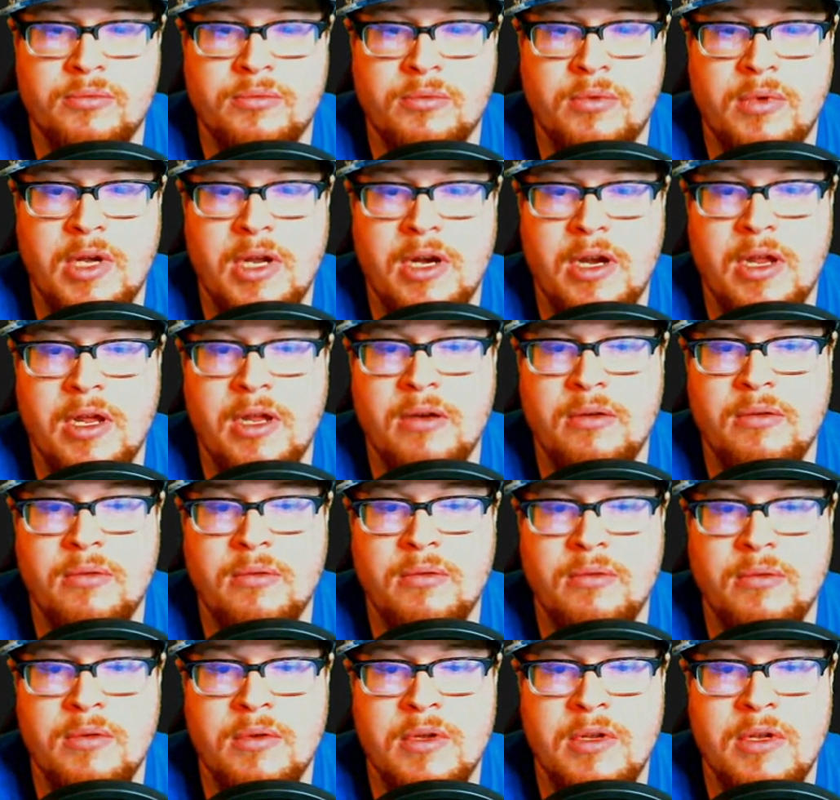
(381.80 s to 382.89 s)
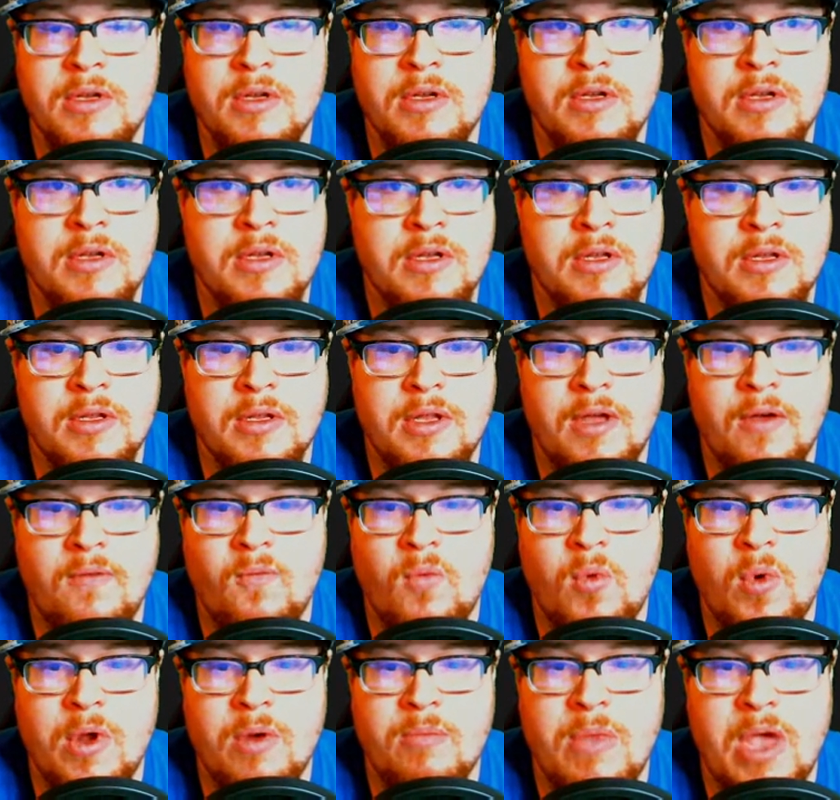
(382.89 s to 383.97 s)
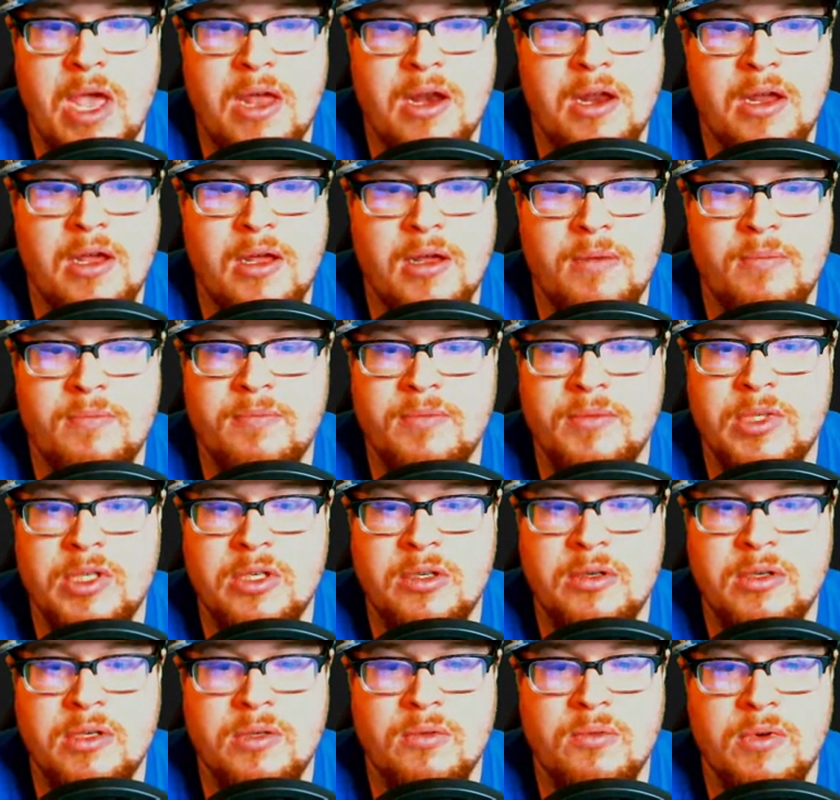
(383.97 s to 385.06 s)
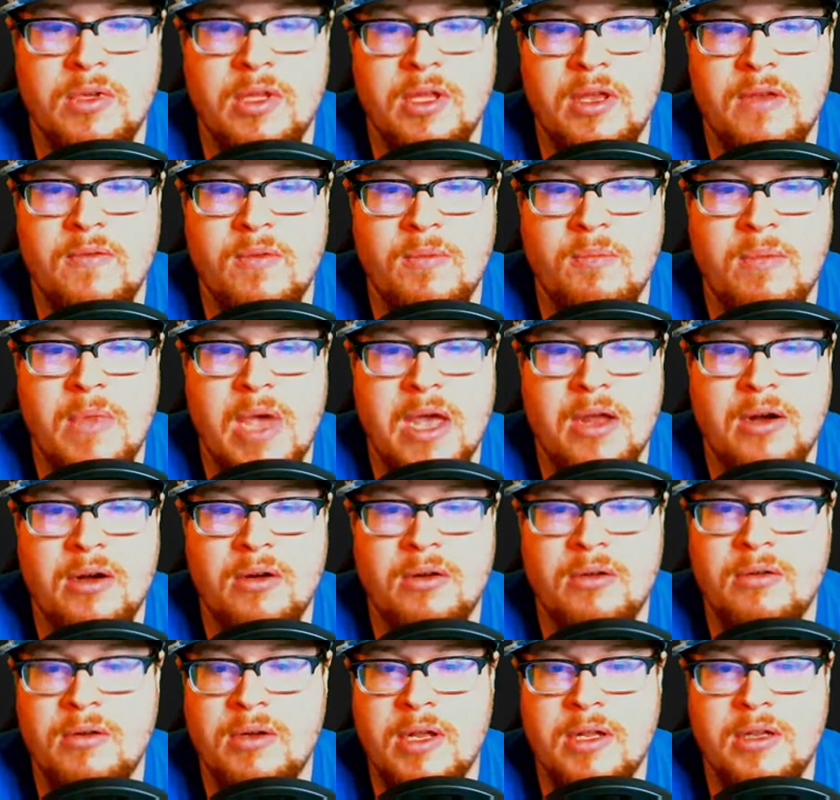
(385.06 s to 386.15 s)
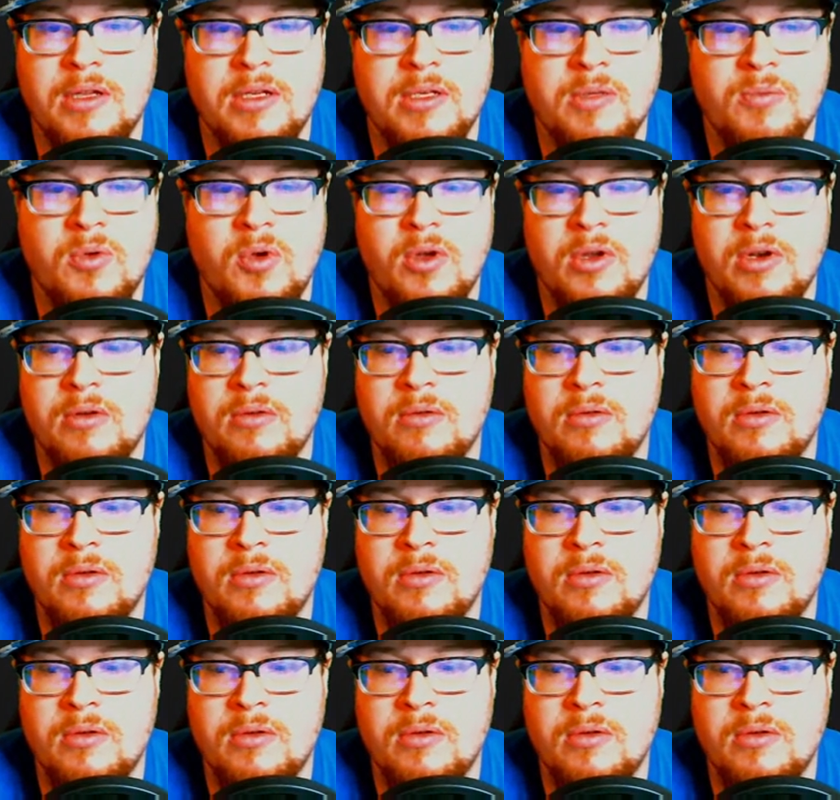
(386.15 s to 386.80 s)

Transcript: why not? They have one mana up, so it doesn't really even matter at this point.